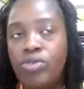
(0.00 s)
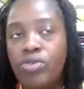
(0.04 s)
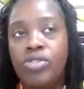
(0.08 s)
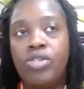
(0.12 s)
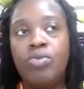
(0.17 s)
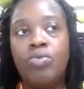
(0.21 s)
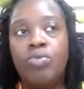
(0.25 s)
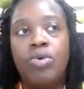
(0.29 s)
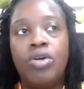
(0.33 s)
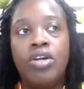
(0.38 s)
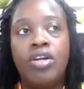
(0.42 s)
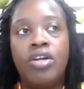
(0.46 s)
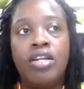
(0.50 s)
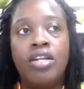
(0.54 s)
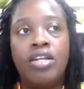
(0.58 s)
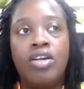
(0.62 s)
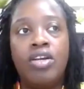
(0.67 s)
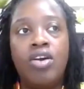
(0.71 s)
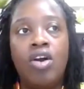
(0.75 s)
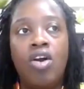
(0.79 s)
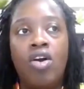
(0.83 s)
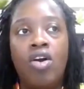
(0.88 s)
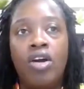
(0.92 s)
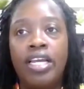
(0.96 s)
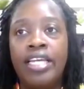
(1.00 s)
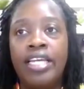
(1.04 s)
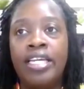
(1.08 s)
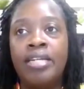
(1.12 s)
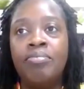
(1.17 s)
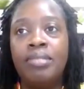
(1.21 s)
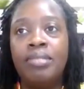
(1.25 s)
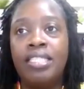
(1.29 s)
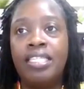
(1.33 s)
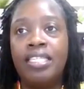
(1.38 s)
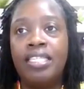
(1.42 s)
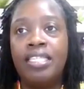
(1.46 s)
used a word called
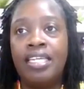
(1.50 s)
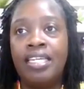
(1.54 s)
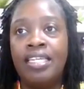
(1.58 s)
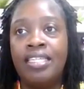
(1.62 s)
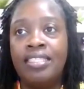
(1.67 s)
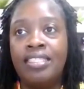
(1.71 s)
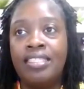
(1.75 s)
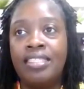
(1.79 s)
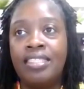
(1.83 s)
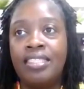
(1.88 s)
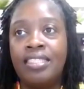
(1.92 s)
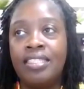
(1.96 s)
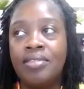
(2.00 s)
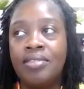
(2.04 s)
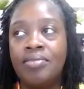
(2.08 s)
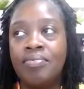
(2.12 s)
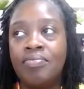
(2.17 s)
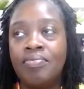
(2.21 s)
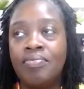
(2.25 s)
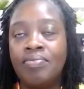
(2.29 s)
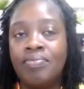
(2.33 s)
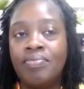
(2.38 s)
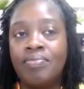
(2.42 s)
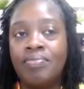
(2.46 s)
emptiness.